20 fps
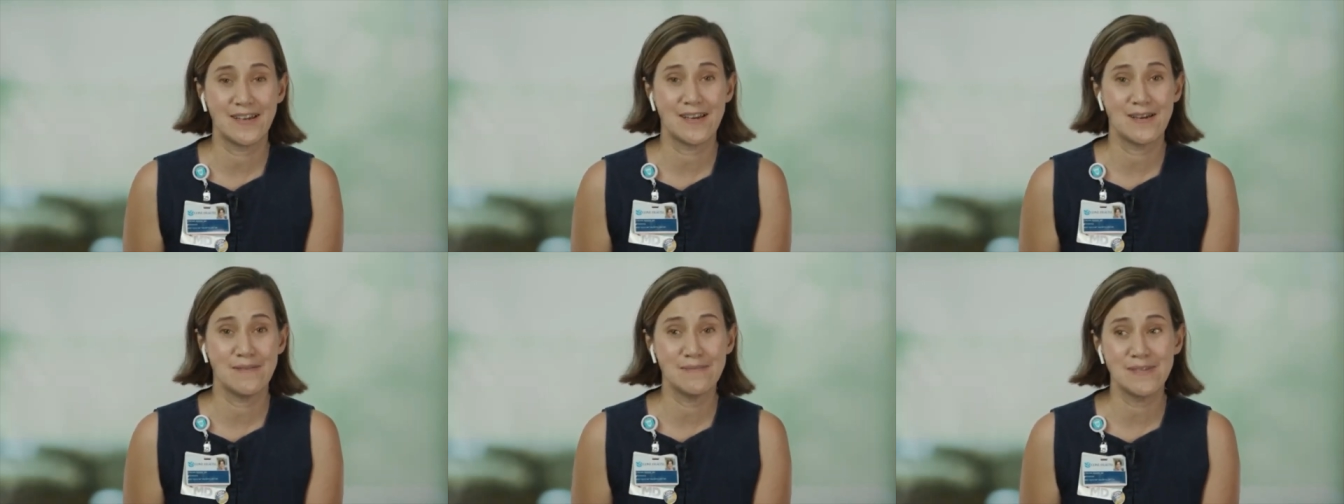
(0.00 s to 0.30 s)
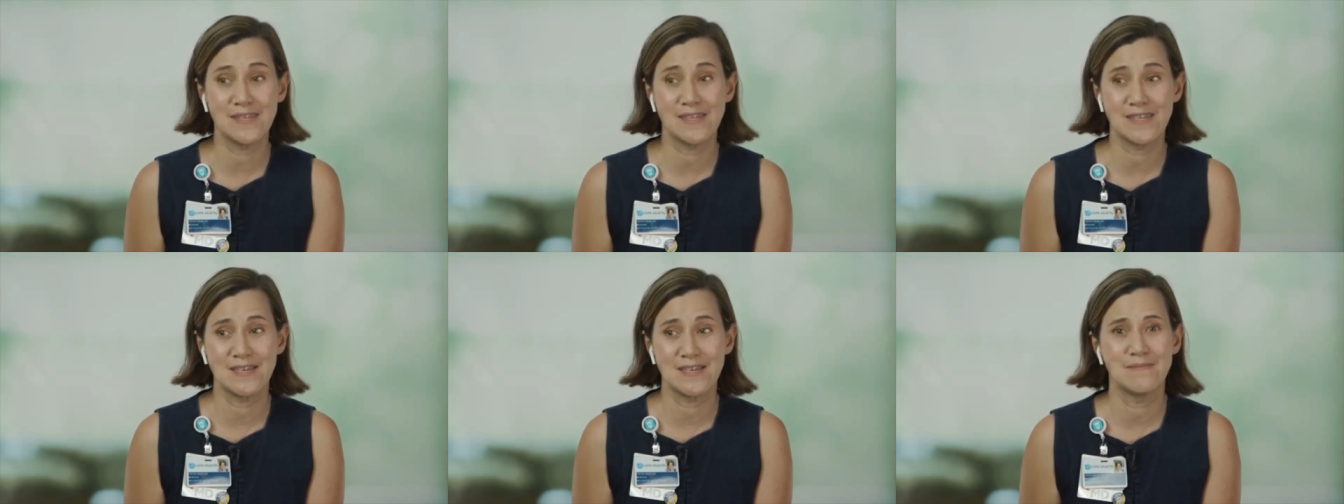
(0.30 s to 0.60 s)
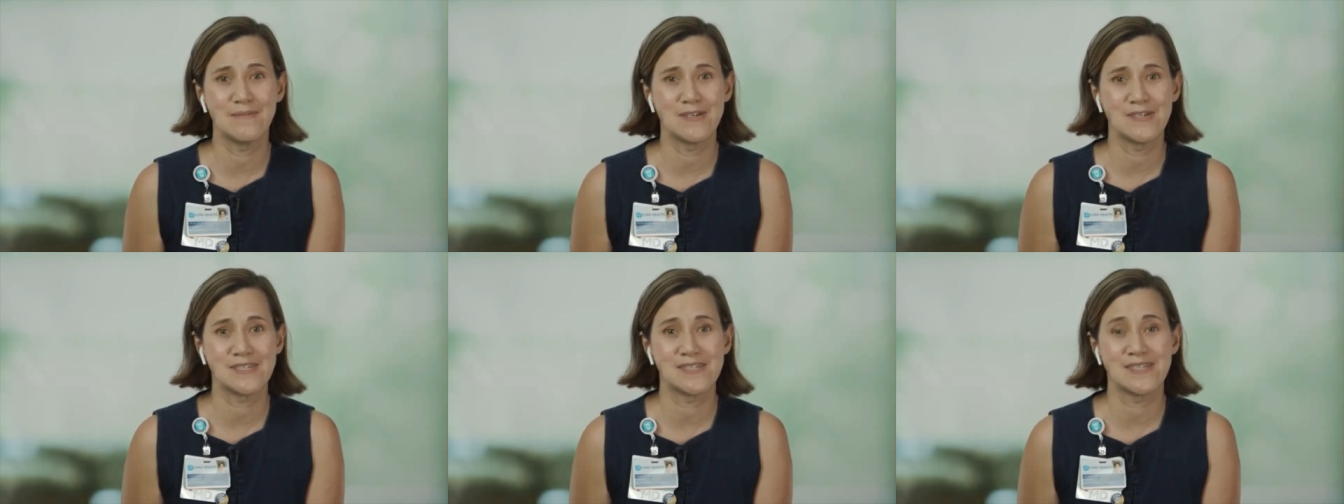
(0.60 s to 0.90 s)
come to the
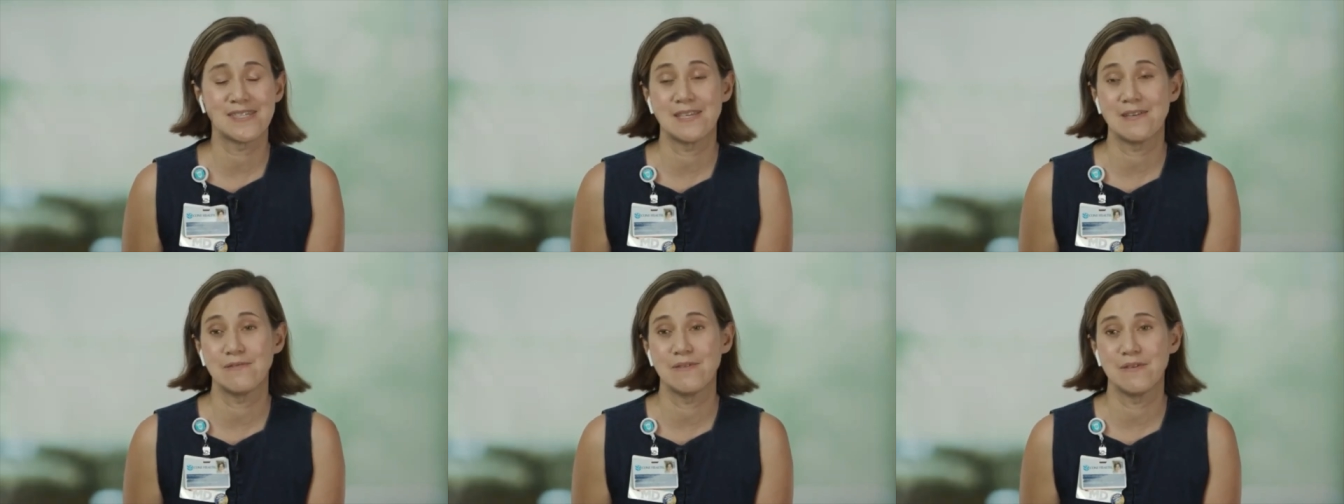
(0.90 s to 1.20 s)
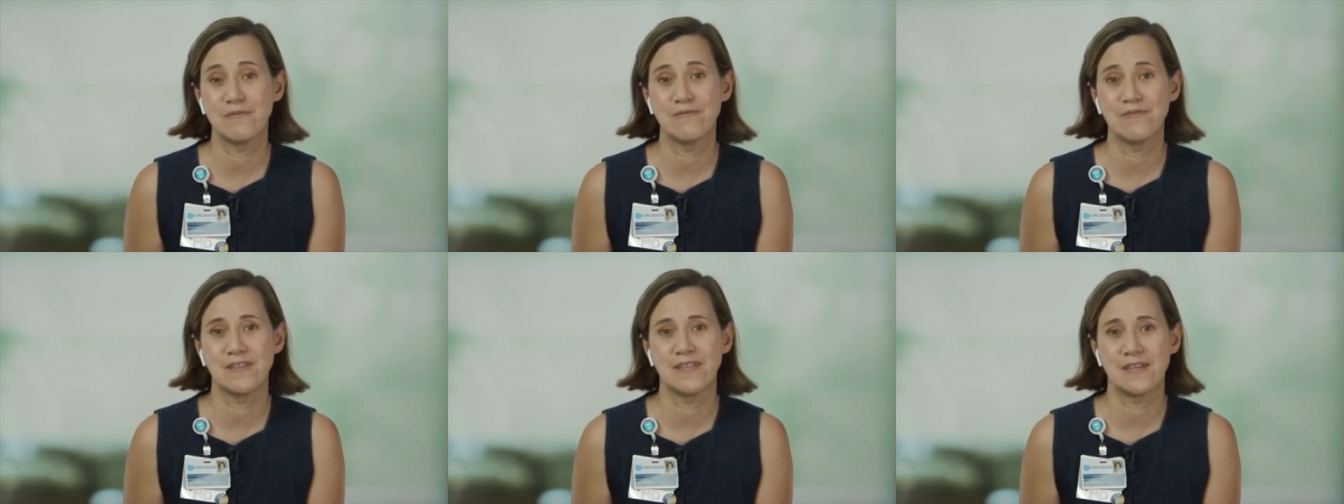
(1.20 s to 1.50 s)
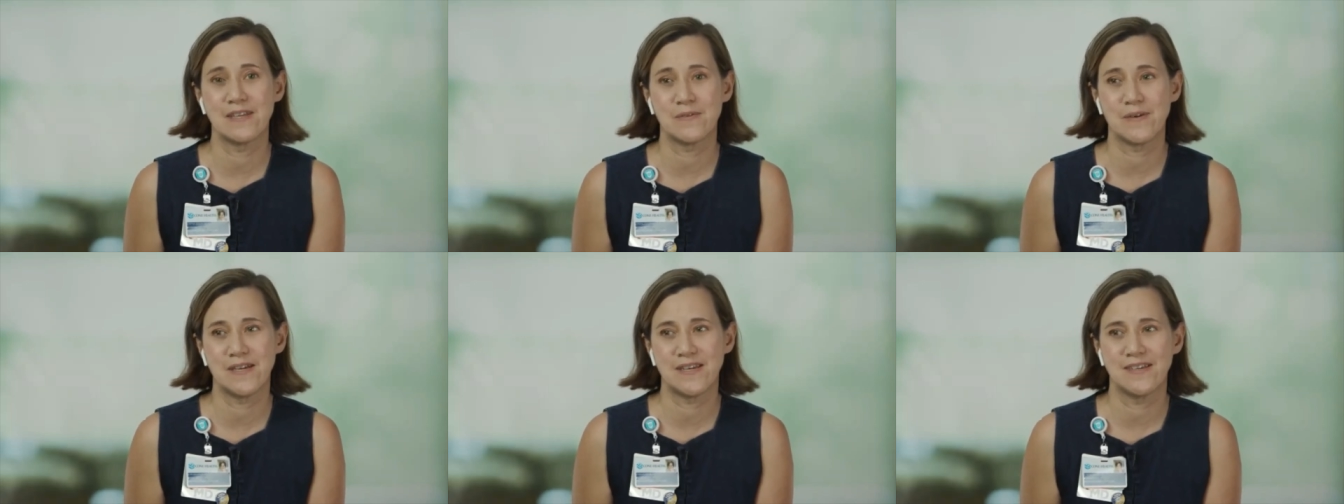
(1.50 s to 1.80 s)
emergency room
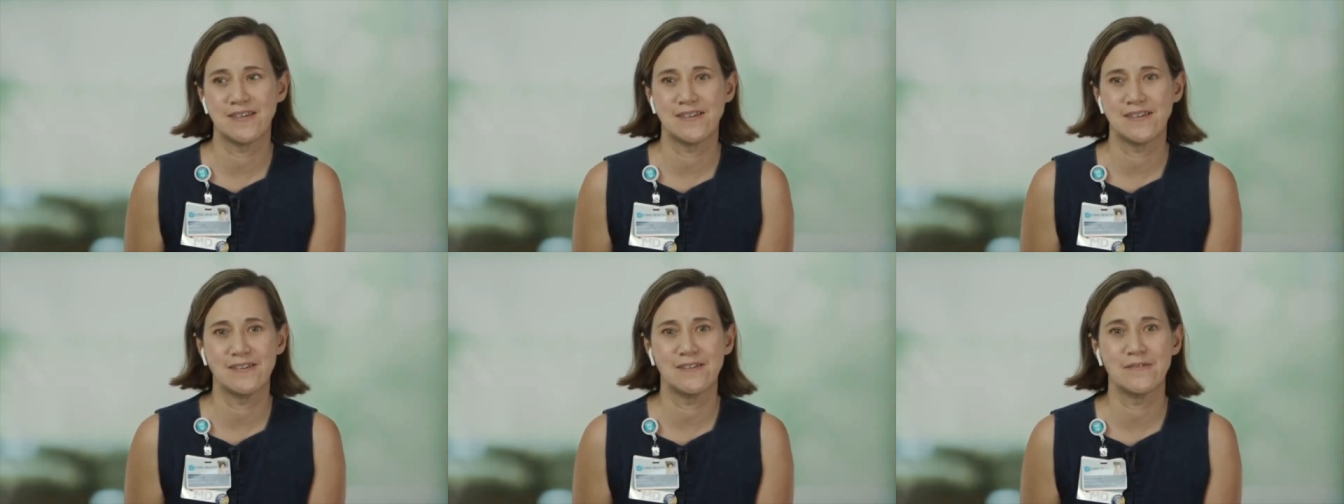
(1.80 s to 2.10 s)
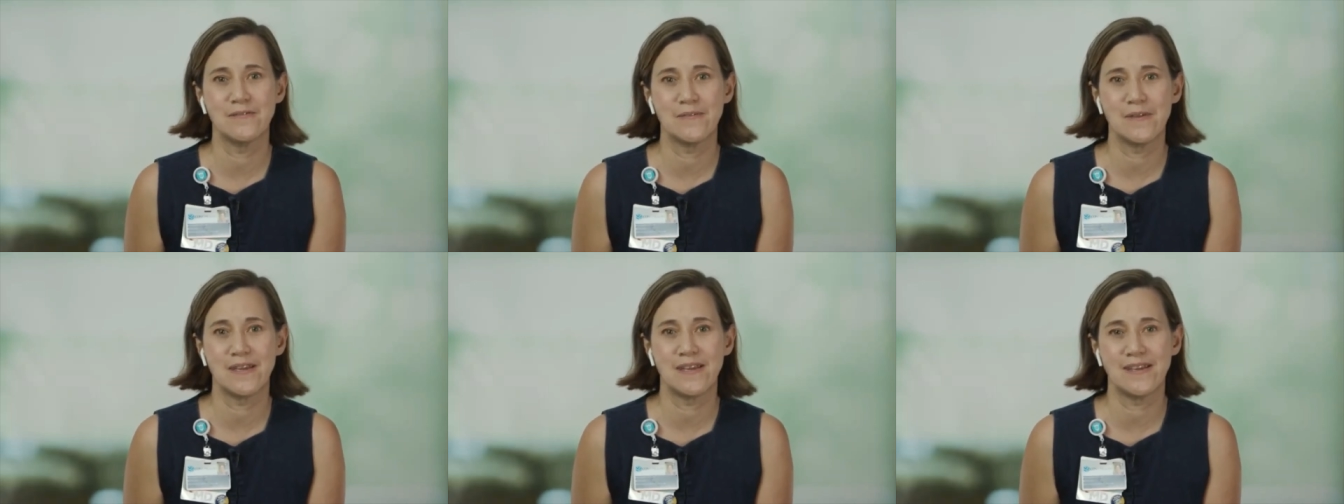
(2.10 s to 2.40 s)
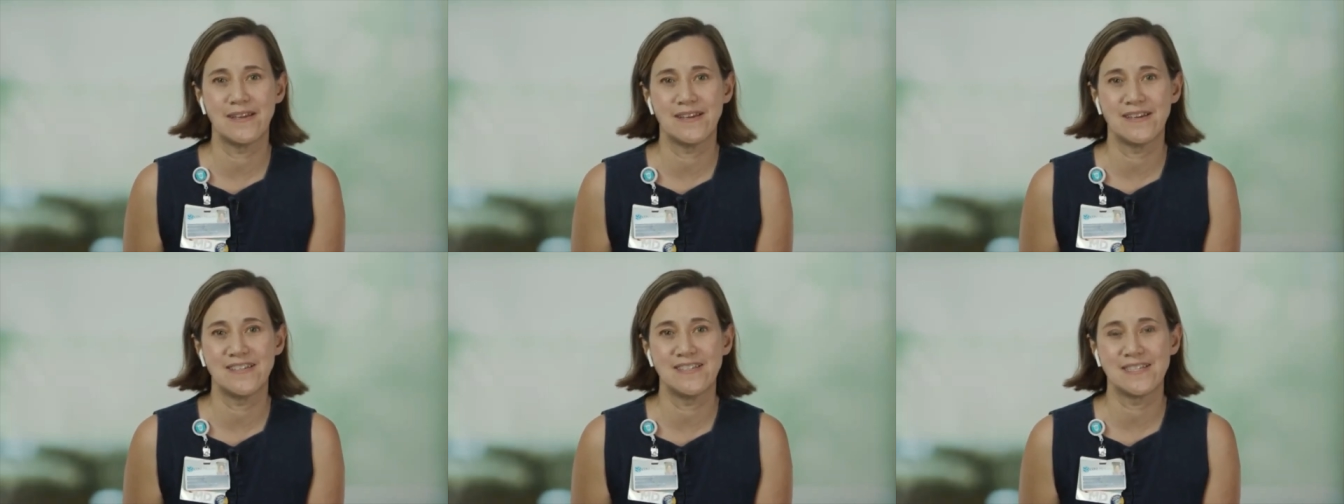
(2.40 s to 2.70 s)
feeling quite ill
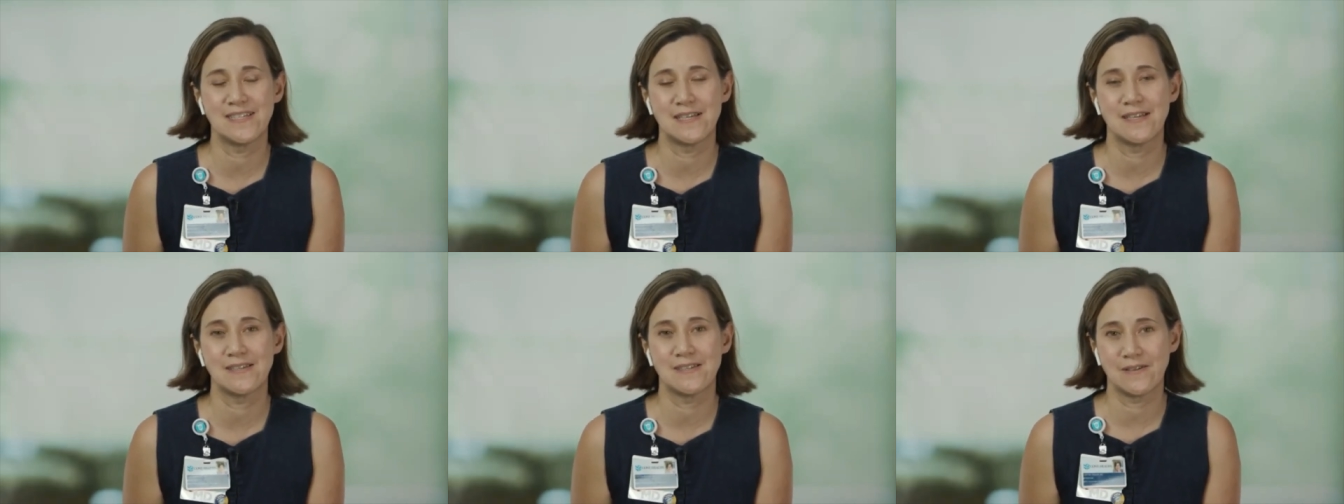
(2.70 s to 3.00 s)
and